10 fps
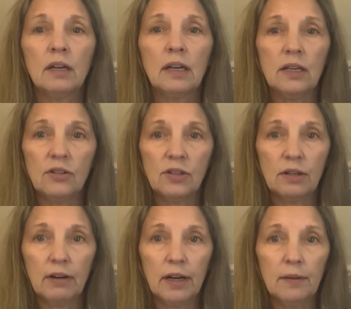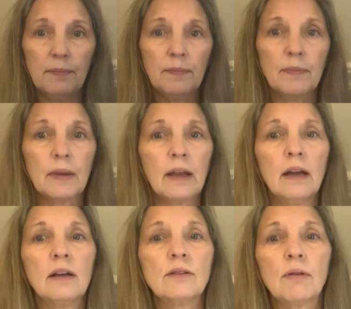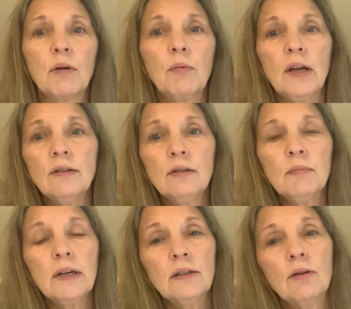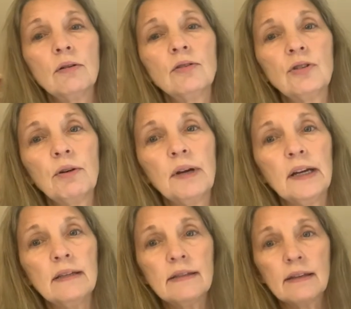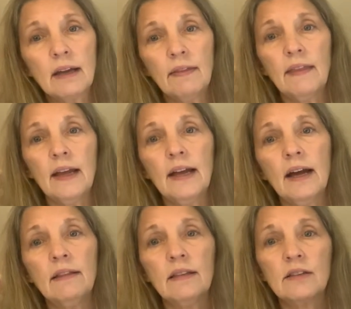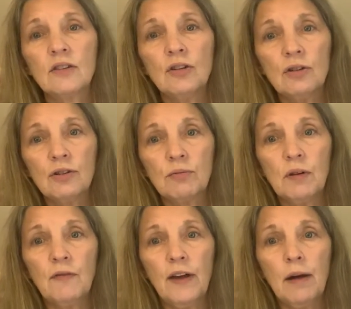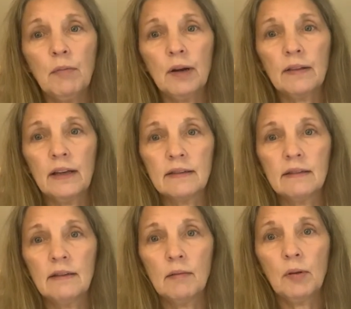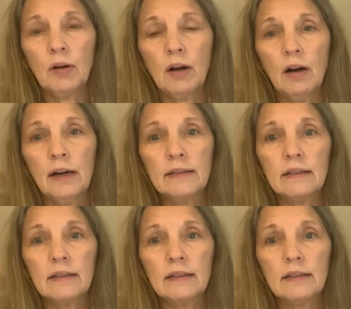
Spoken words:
Instagram. So I went to my local Joanns, and they had this Nursery fabric that's a double gauze.